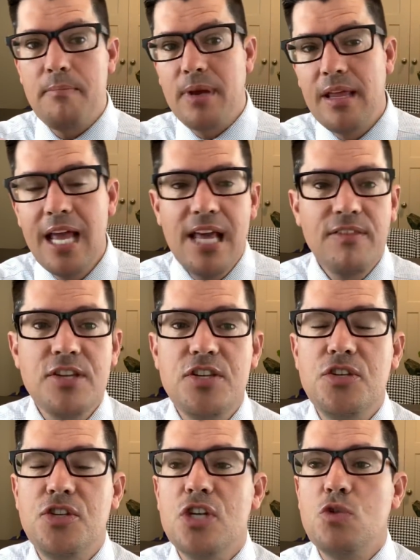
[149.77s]
But this
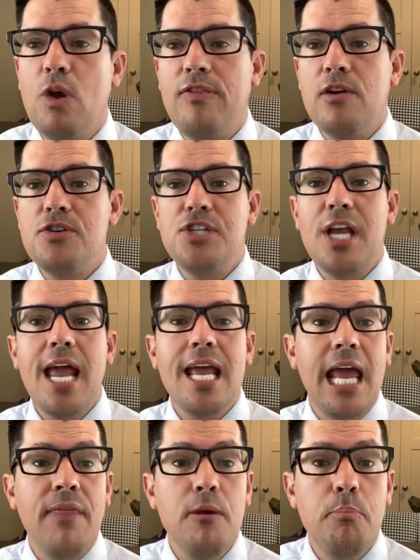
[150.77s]
is just what they're saying
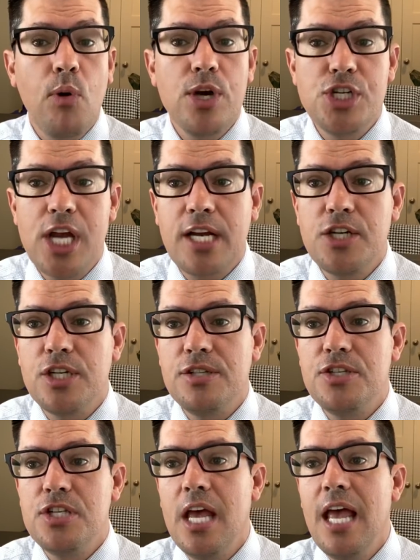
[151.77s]
and the
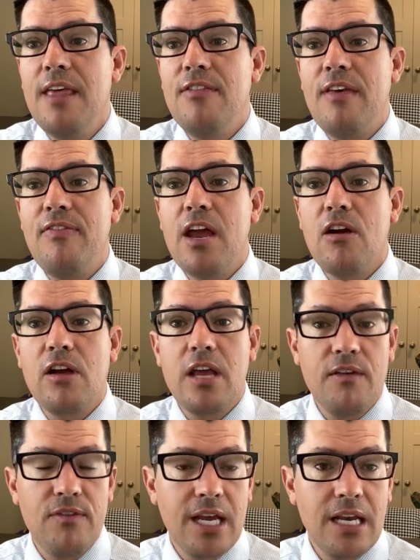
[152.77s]
projections that they are
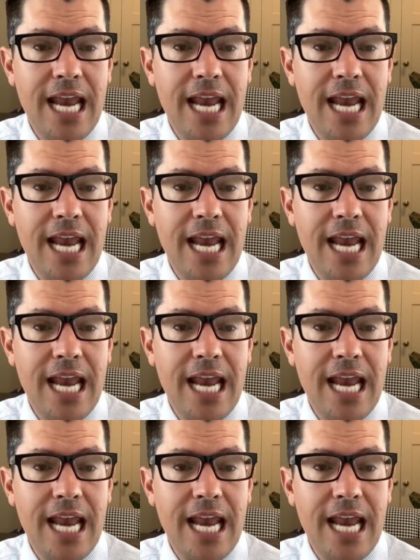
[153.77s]
giving.